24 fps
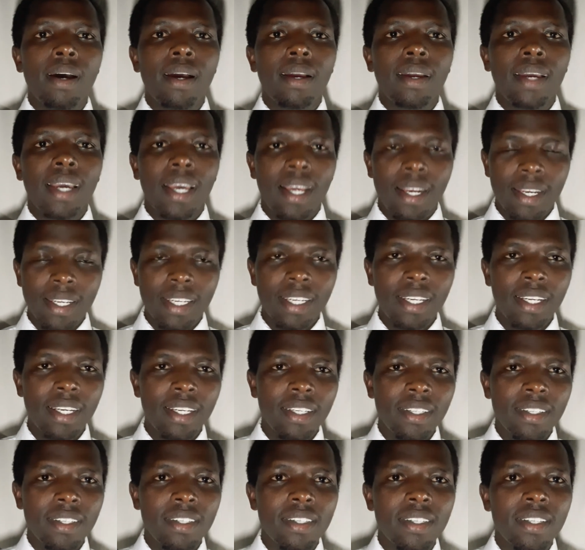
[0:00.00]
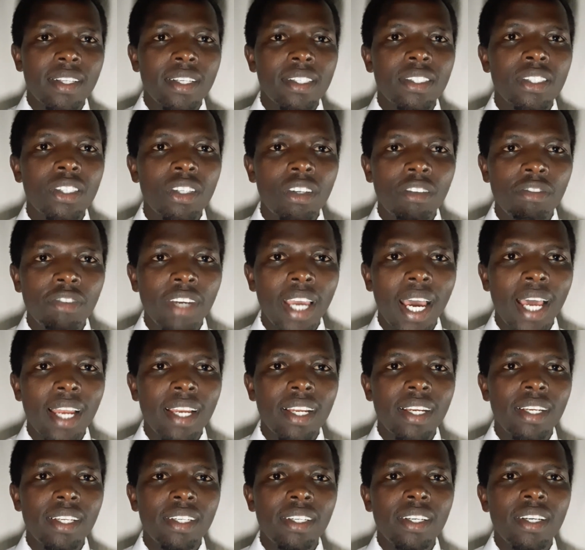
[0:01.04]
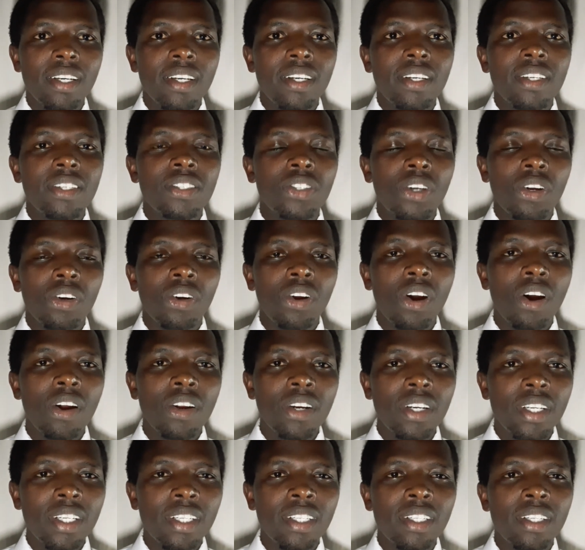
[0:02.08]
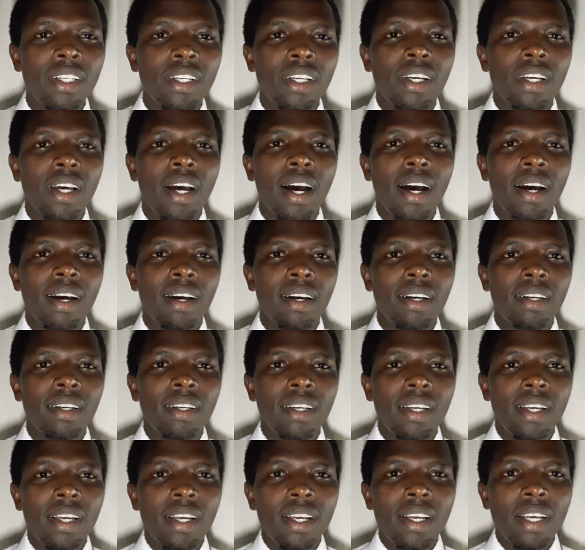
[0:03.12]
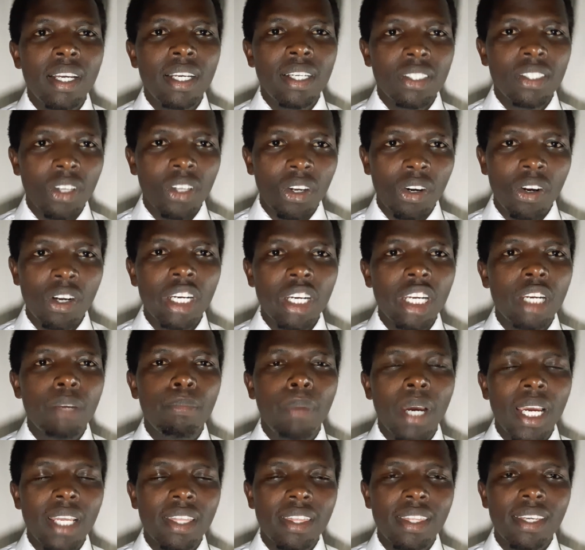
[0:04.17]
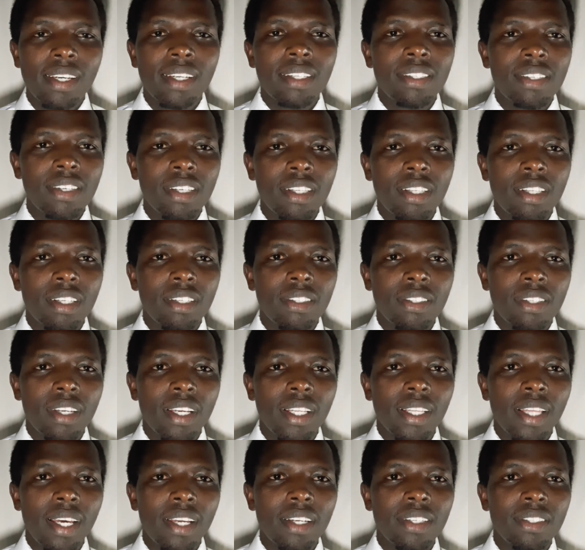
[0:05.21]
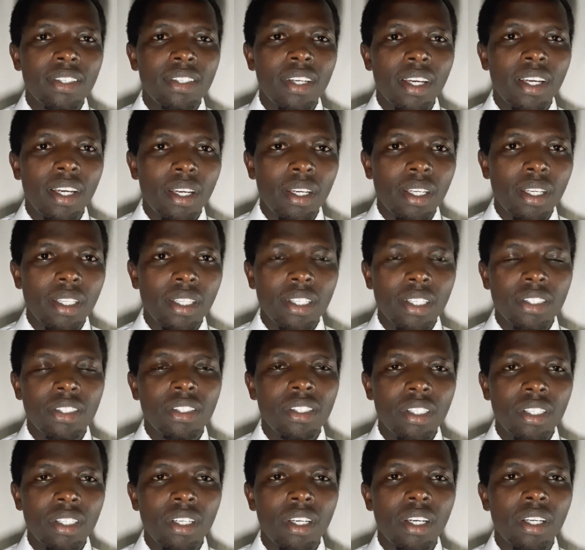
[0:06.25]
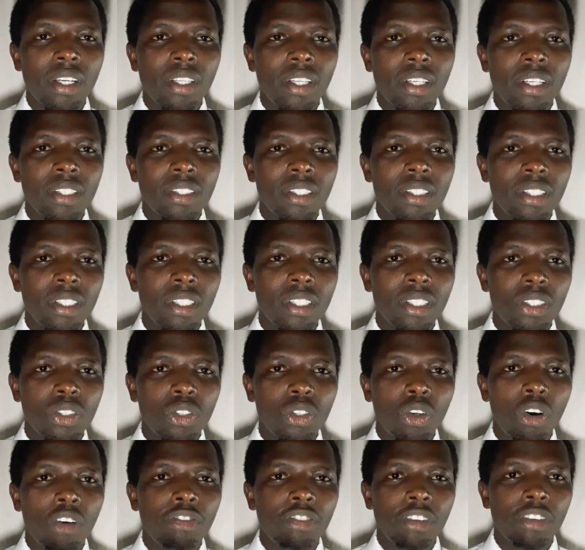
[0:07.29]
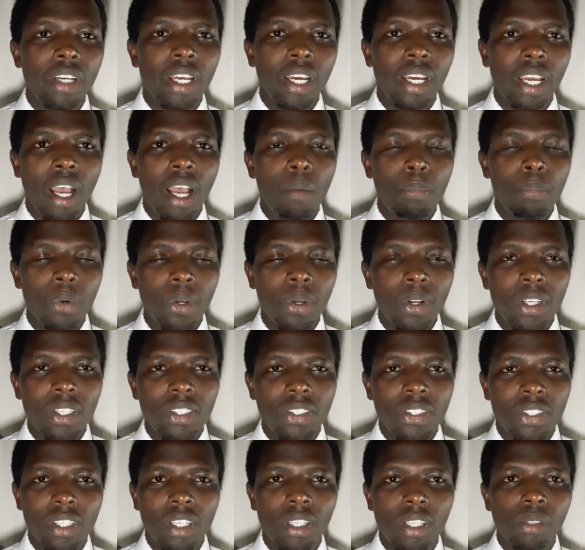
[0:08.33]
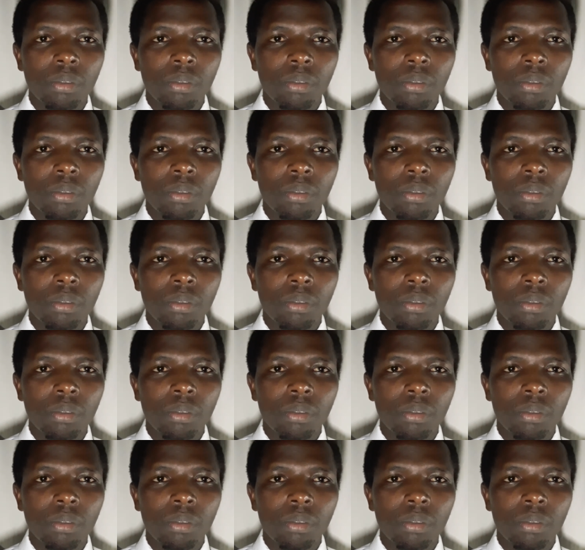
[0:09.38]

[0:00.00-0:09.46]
Galilee, the Sea of Galilee, is surrounded by 10 cities. That is the cities of Decapolis.